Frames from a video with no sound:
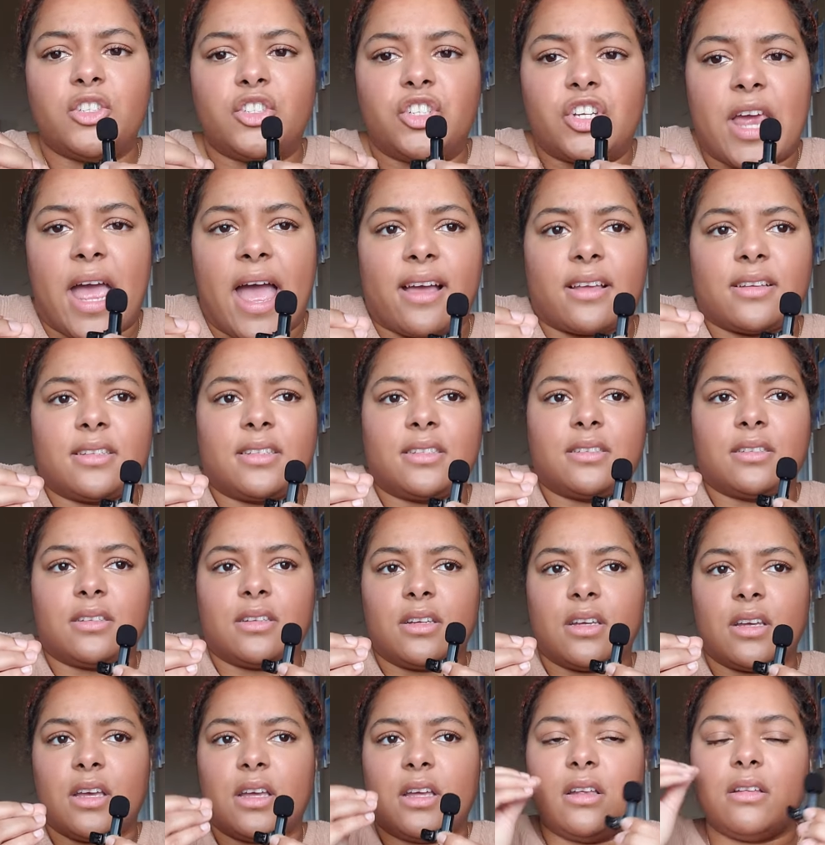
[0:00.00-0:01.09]
Jack's
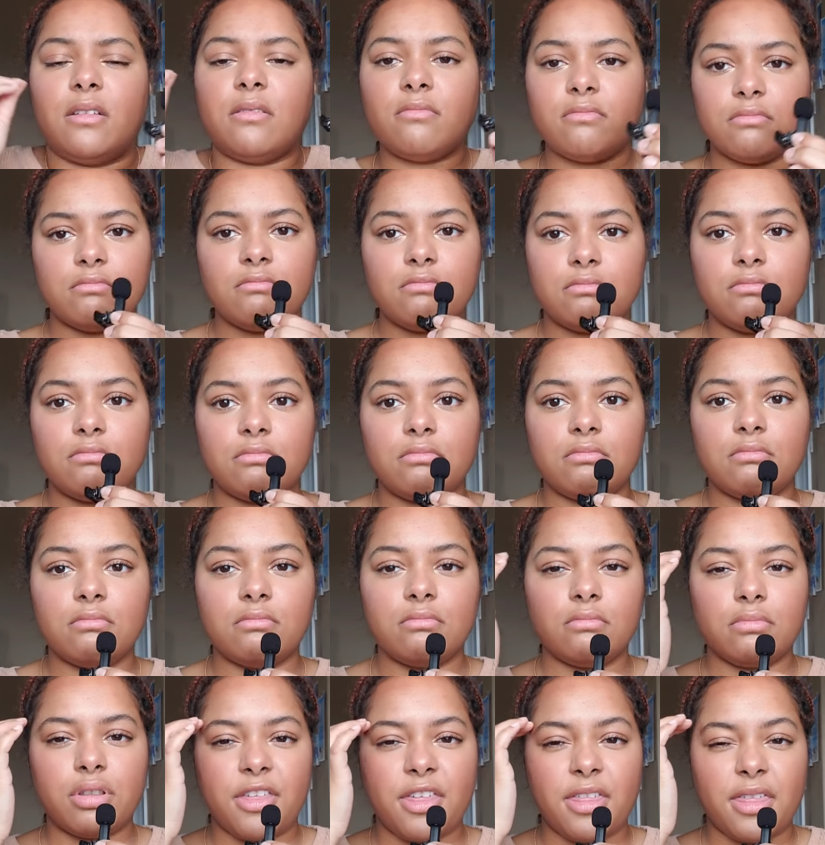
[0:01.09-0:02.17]

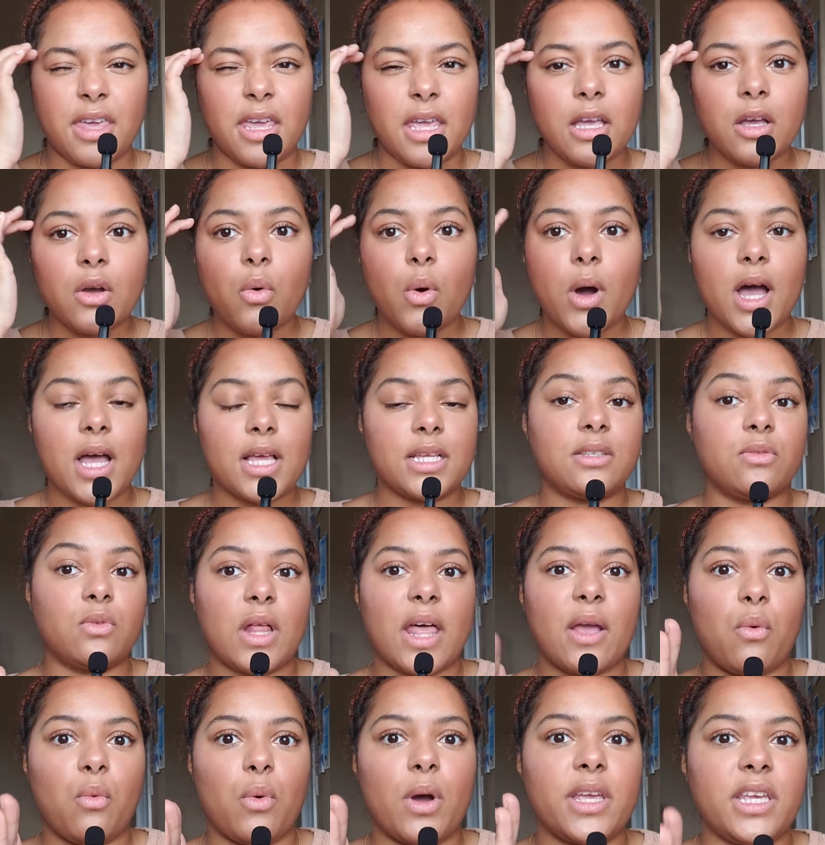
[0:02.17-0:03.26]
thing was,
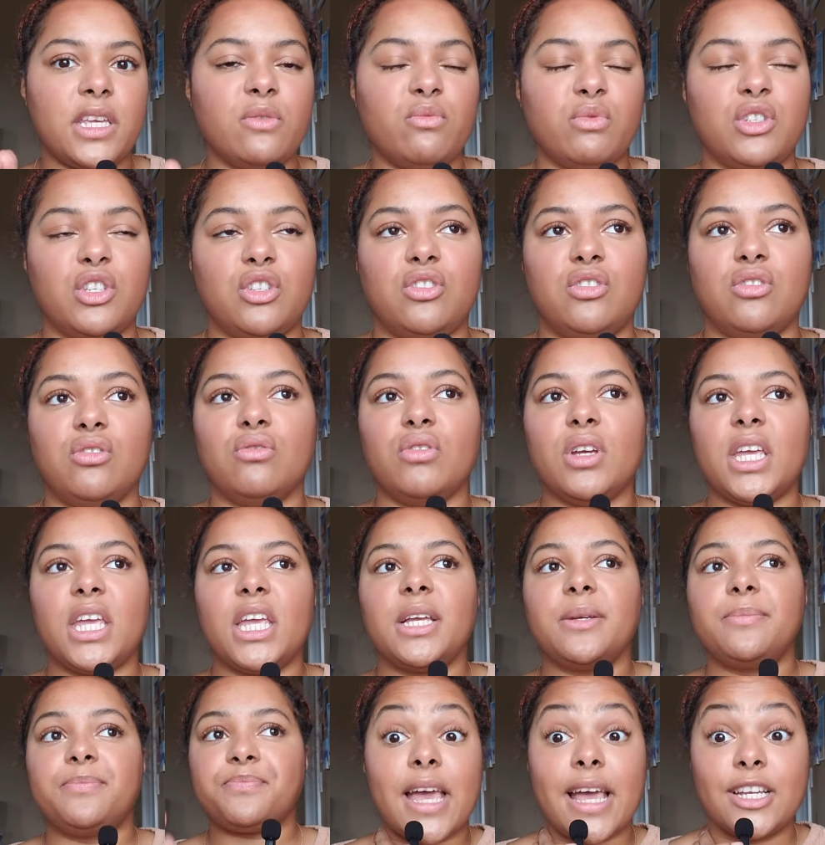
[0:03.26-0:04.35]
like, what he was
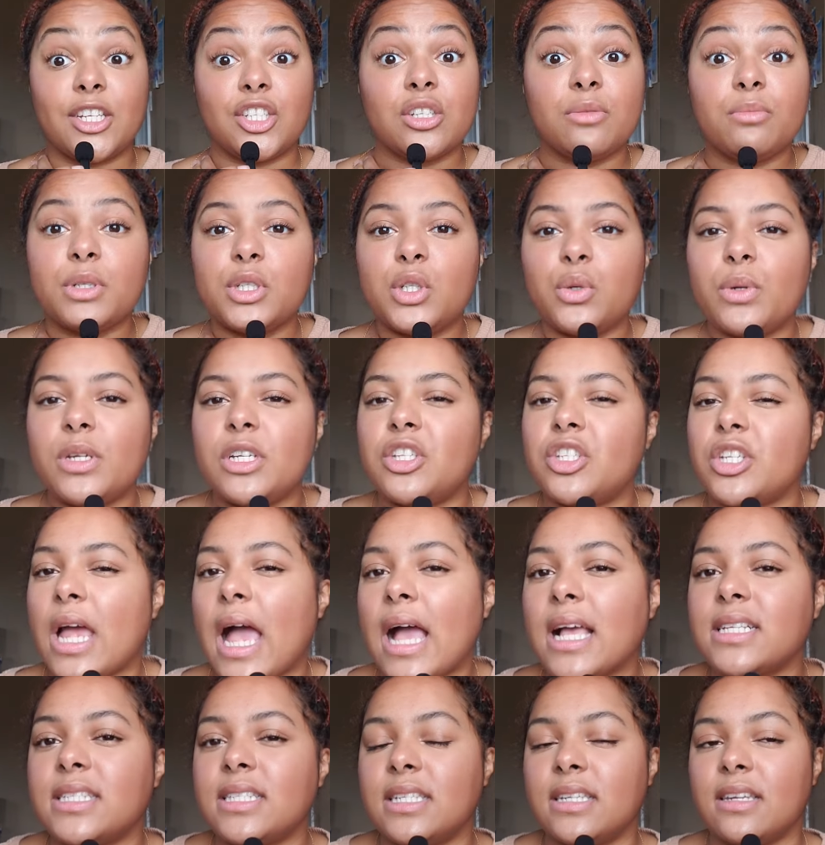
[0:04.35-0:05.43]
doing. Tension between
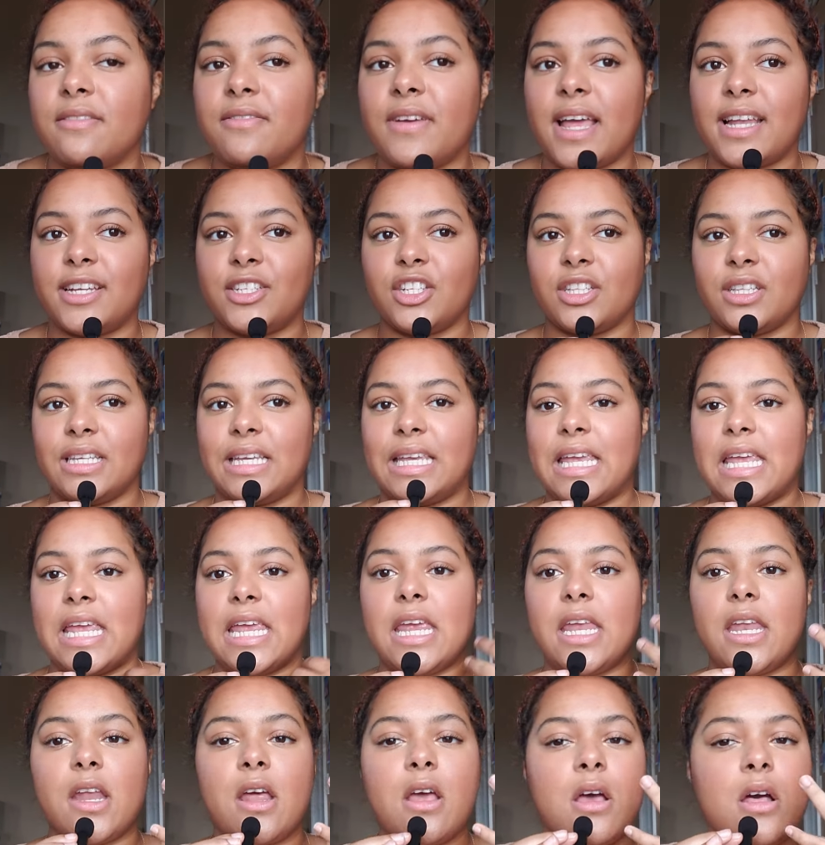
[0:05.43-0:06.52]
Jax and
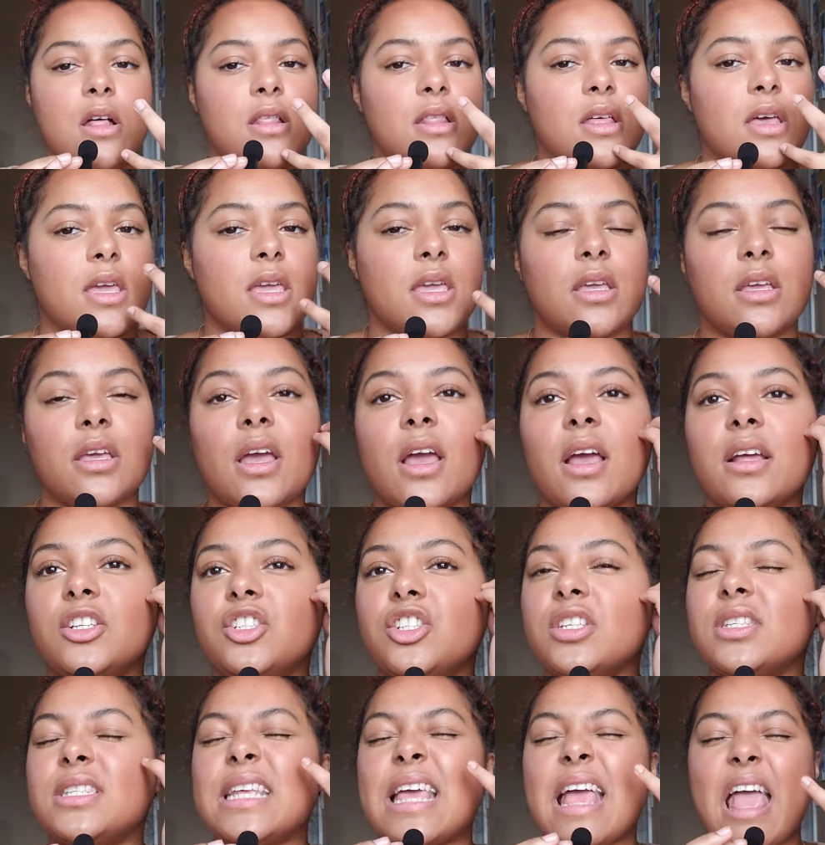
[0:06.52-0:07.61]
Evangeline, like,
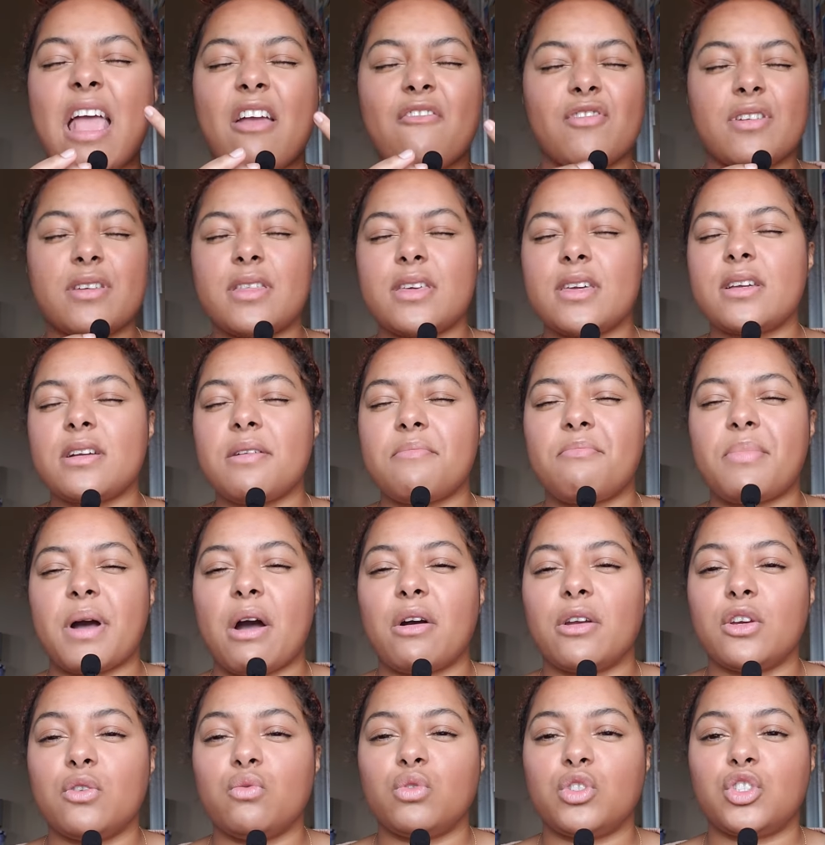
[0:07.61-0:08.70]
just everything
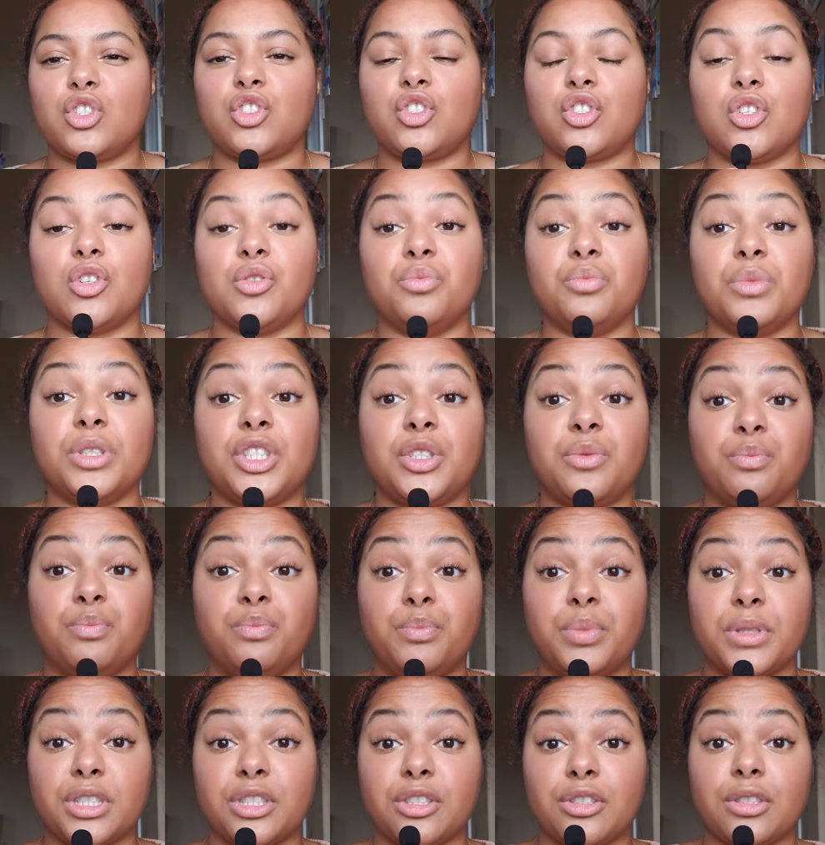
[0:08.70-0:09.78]
about it was so much
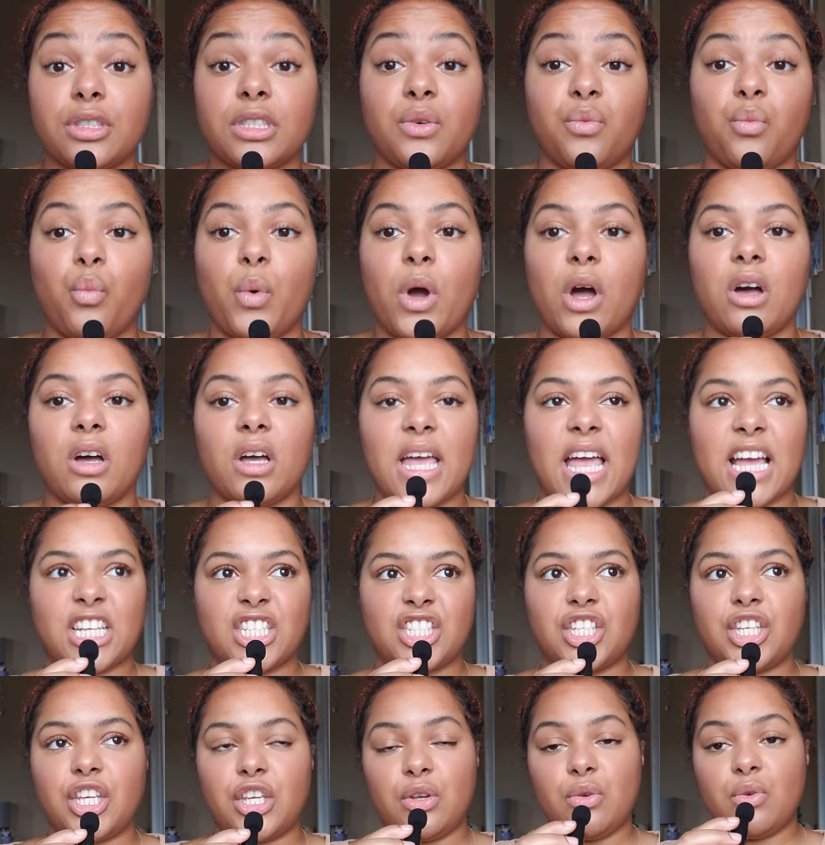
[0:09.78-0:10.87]
better and well
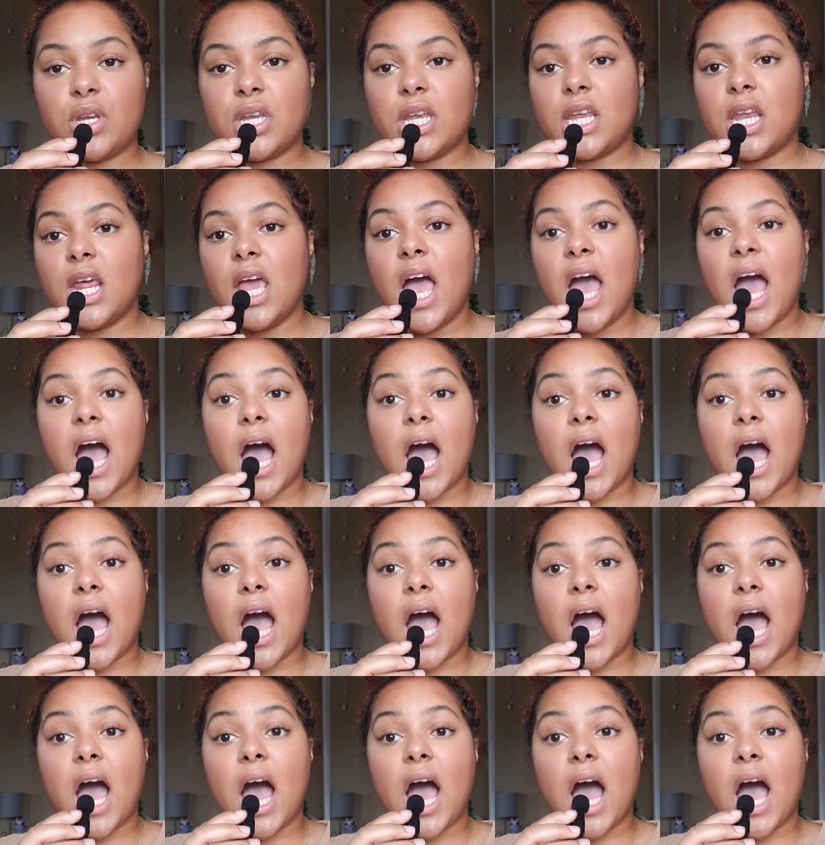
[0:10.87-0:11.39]
executed.